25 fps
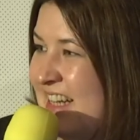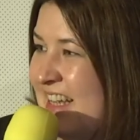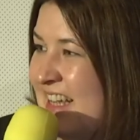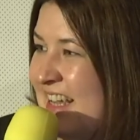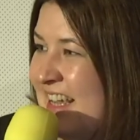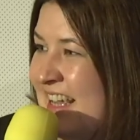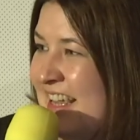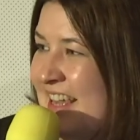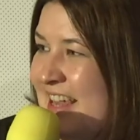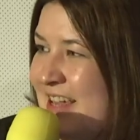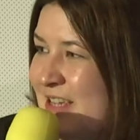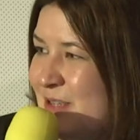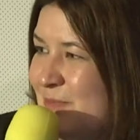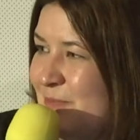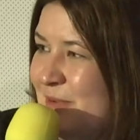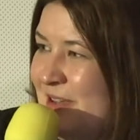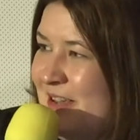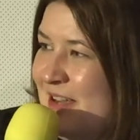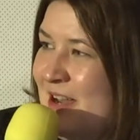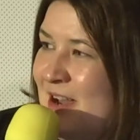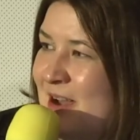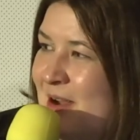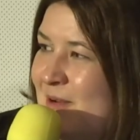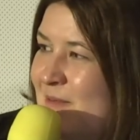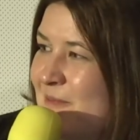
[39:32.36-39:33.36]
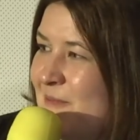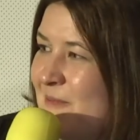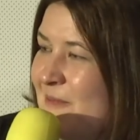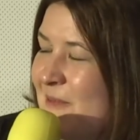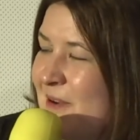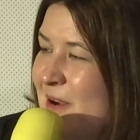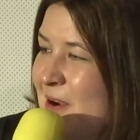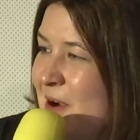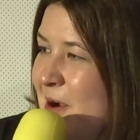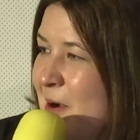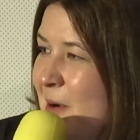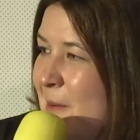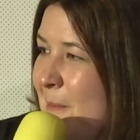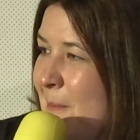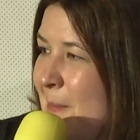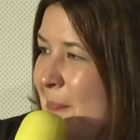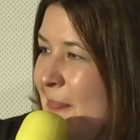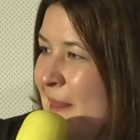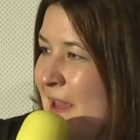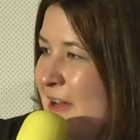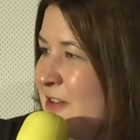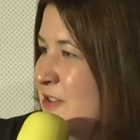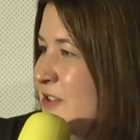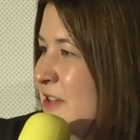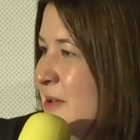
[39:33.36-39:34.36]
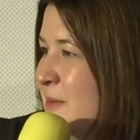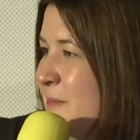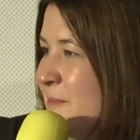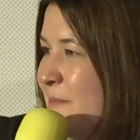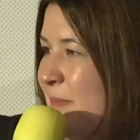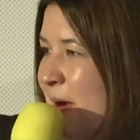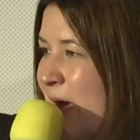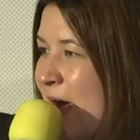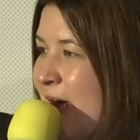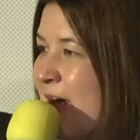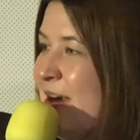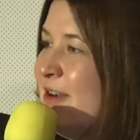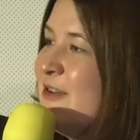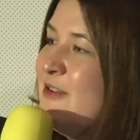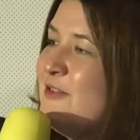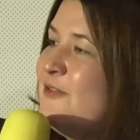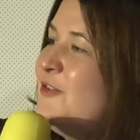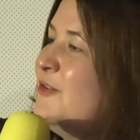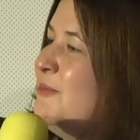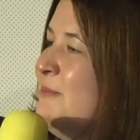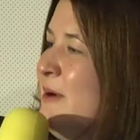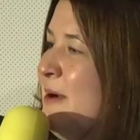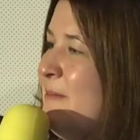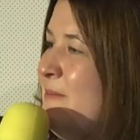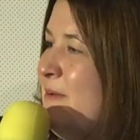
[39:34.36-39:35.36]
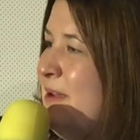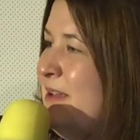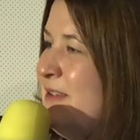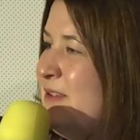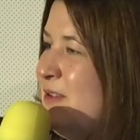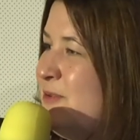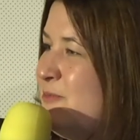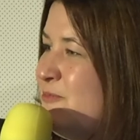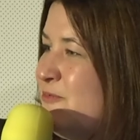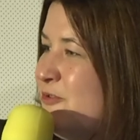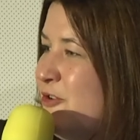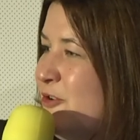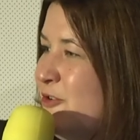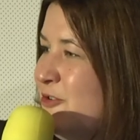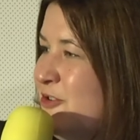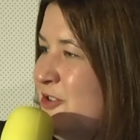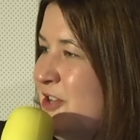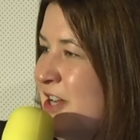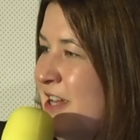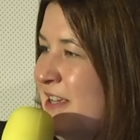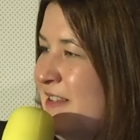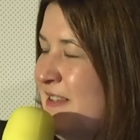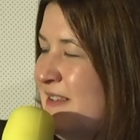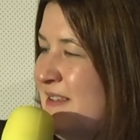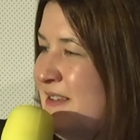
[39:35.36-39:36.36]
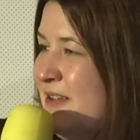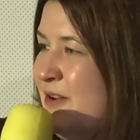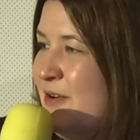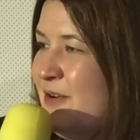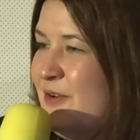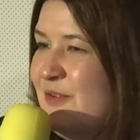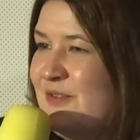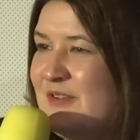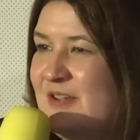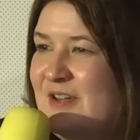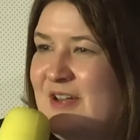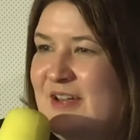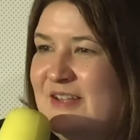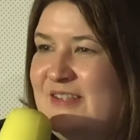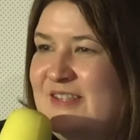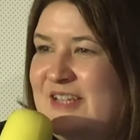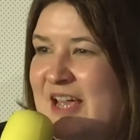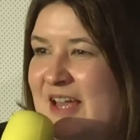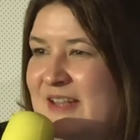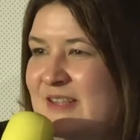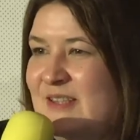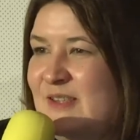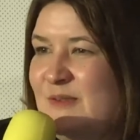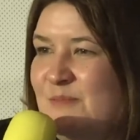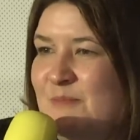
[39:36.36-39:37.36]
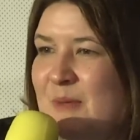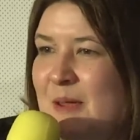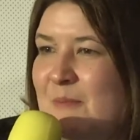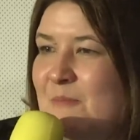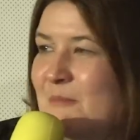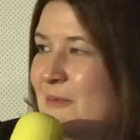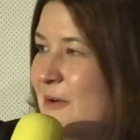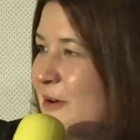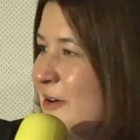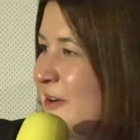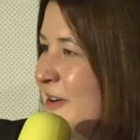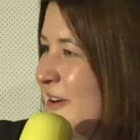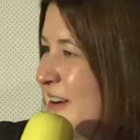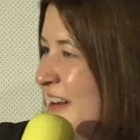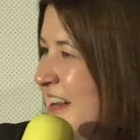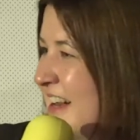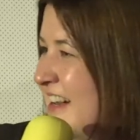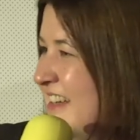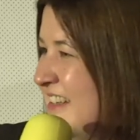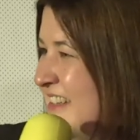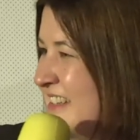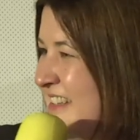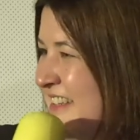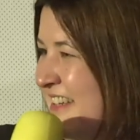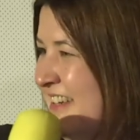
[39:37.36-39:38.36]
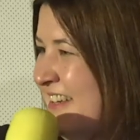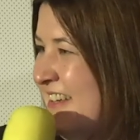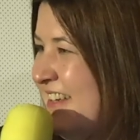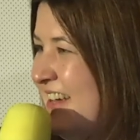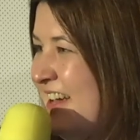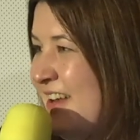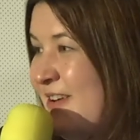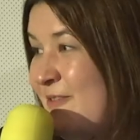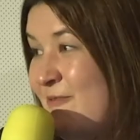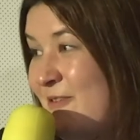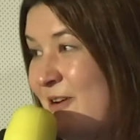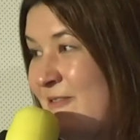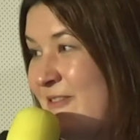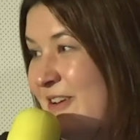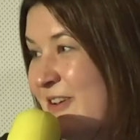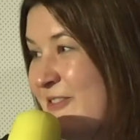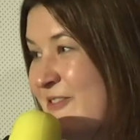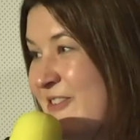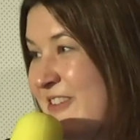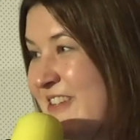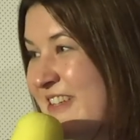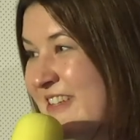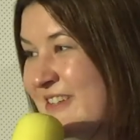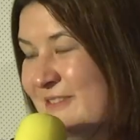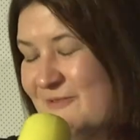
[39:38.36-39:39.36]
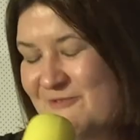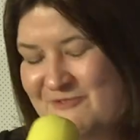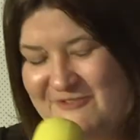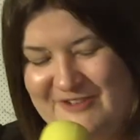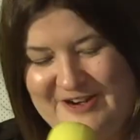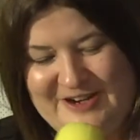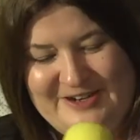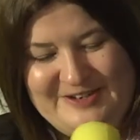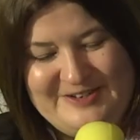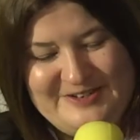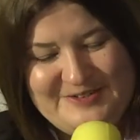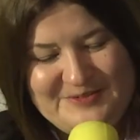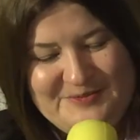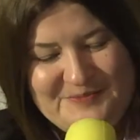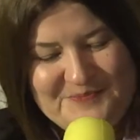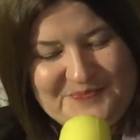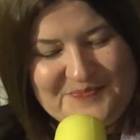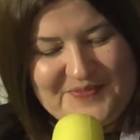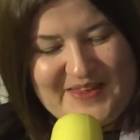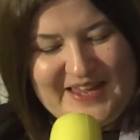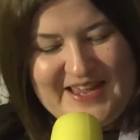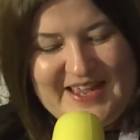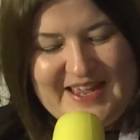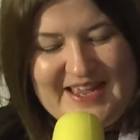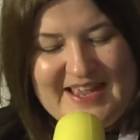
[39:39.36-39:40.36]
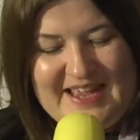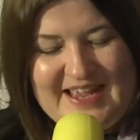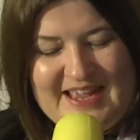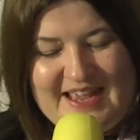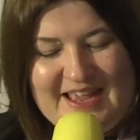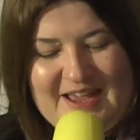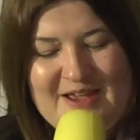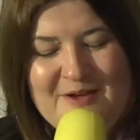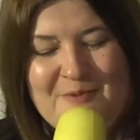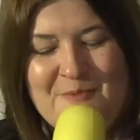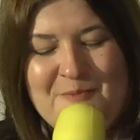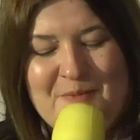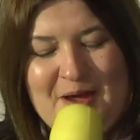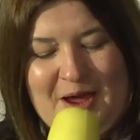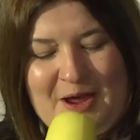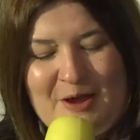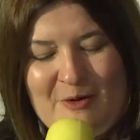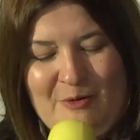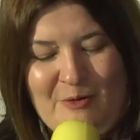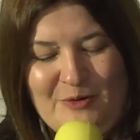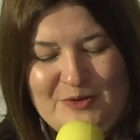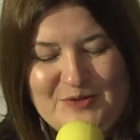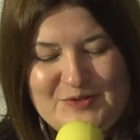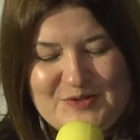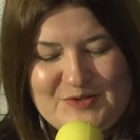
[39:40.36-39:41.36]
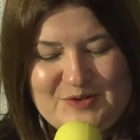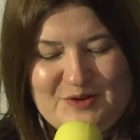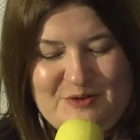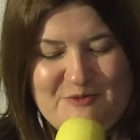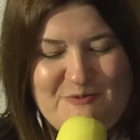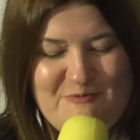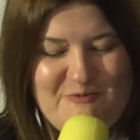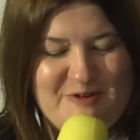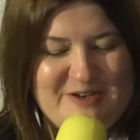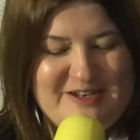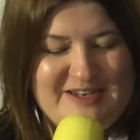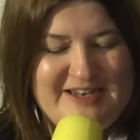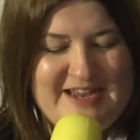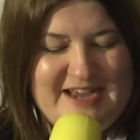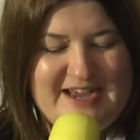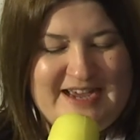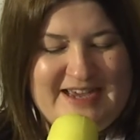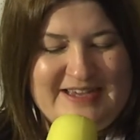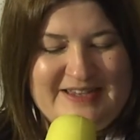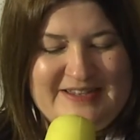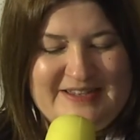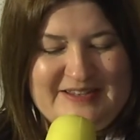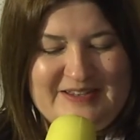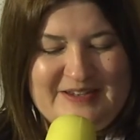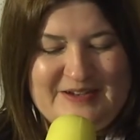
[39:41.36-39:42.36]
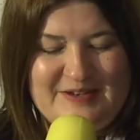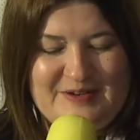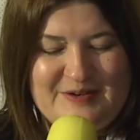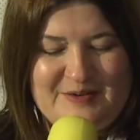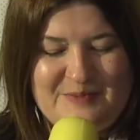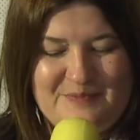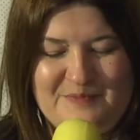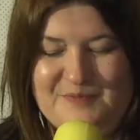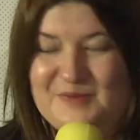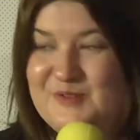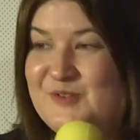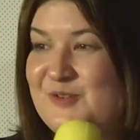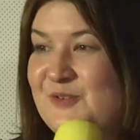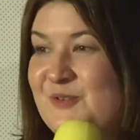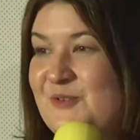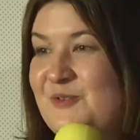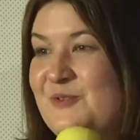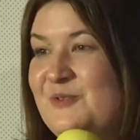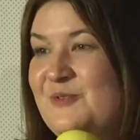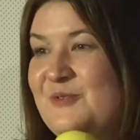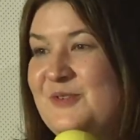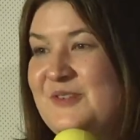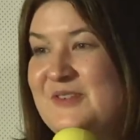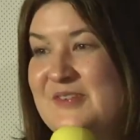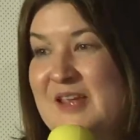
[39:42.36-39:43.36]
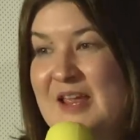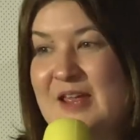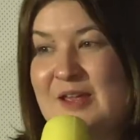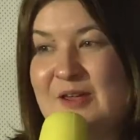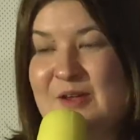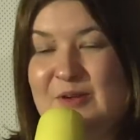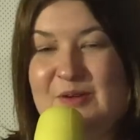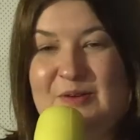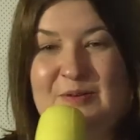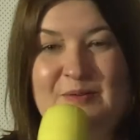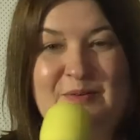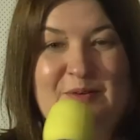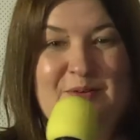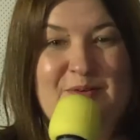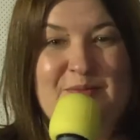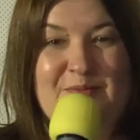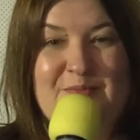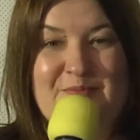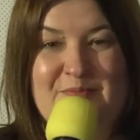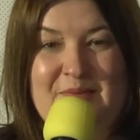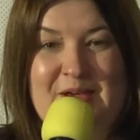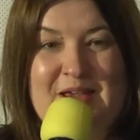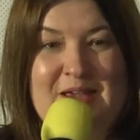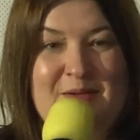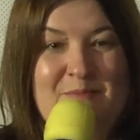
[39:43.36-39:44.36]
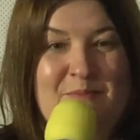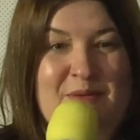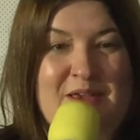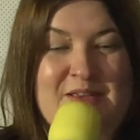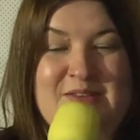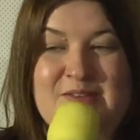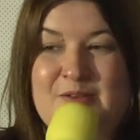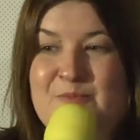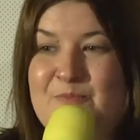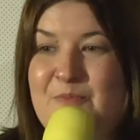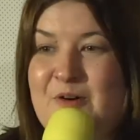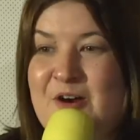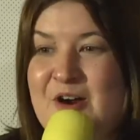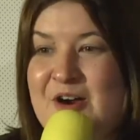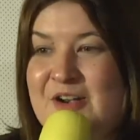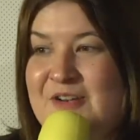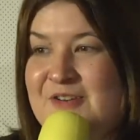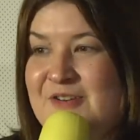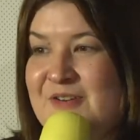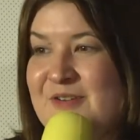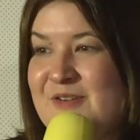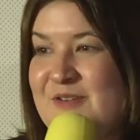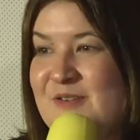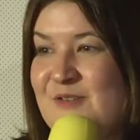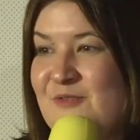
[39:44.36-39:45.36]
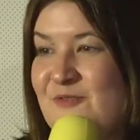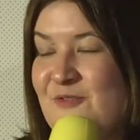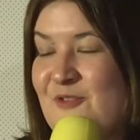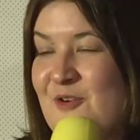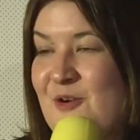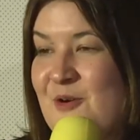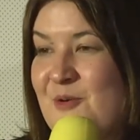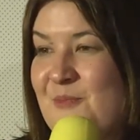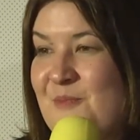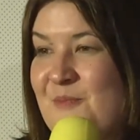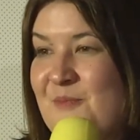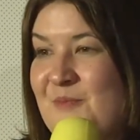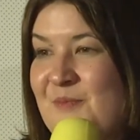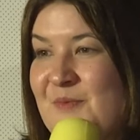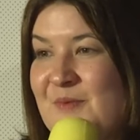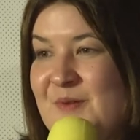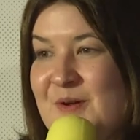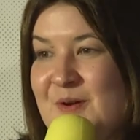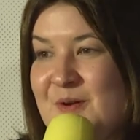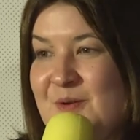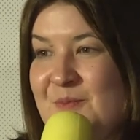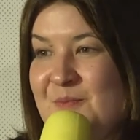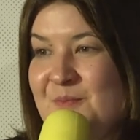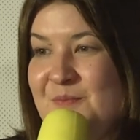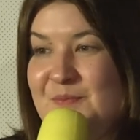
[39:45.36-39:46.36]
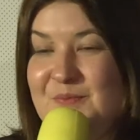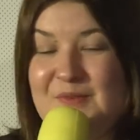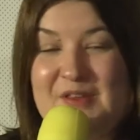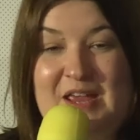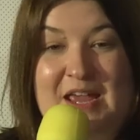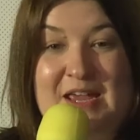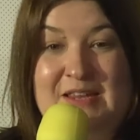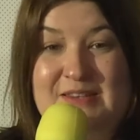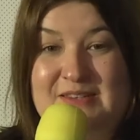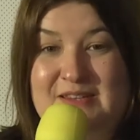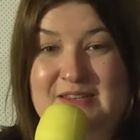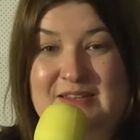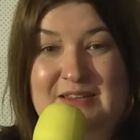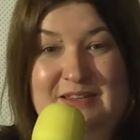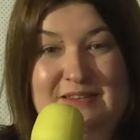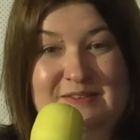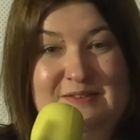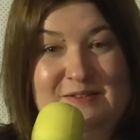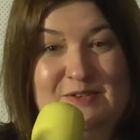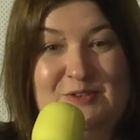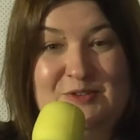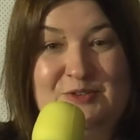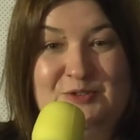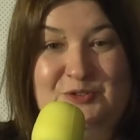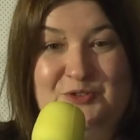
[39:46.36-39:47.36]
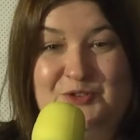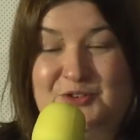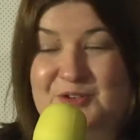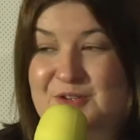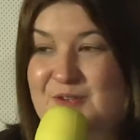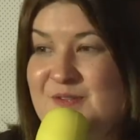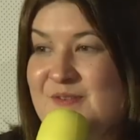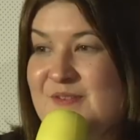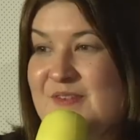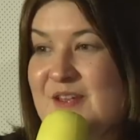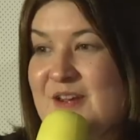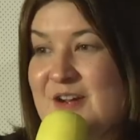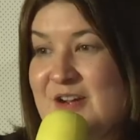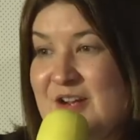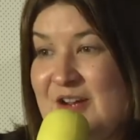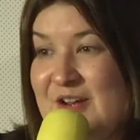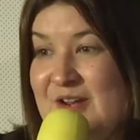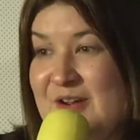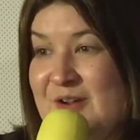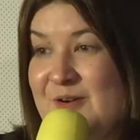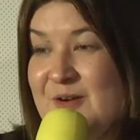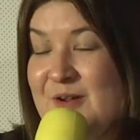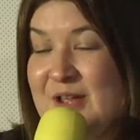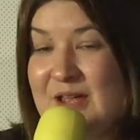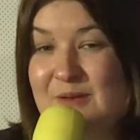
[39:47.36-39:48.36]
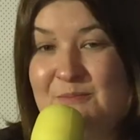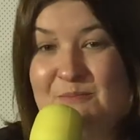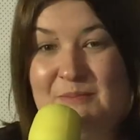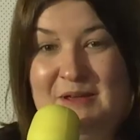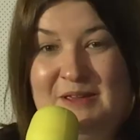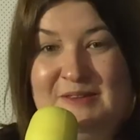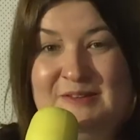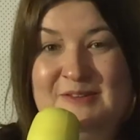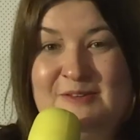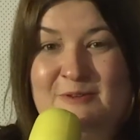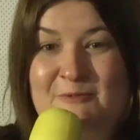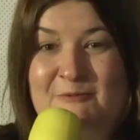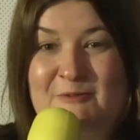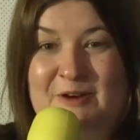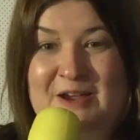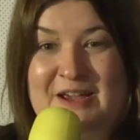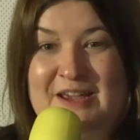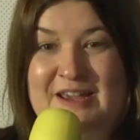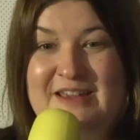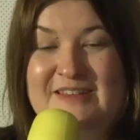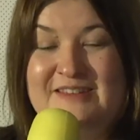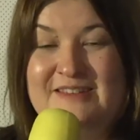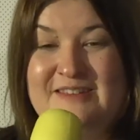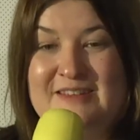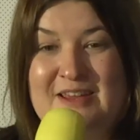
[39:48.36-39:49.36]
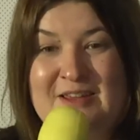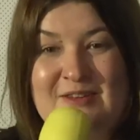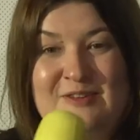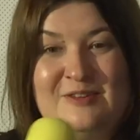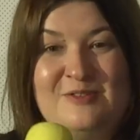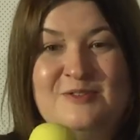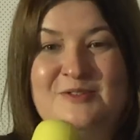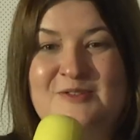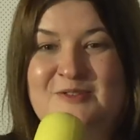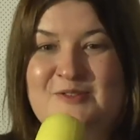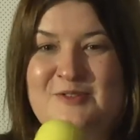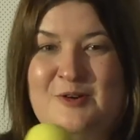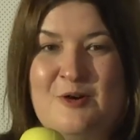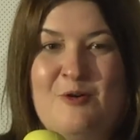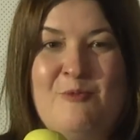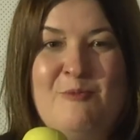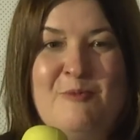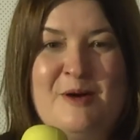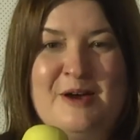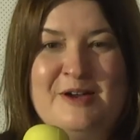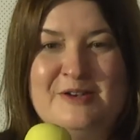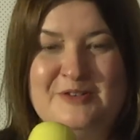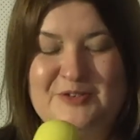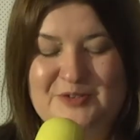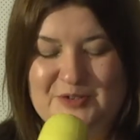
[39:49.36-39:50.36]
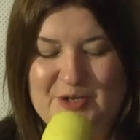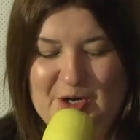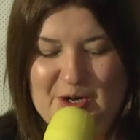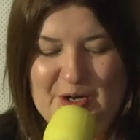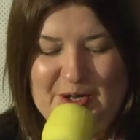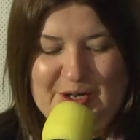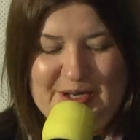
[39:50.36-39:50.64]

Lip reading: He has become actually part of smARTplaces project, so the 10th member, I think, and a very critical friend. I also would like to thank my amazing partners from the 8 institutions that are here and made their way. Thank you so much.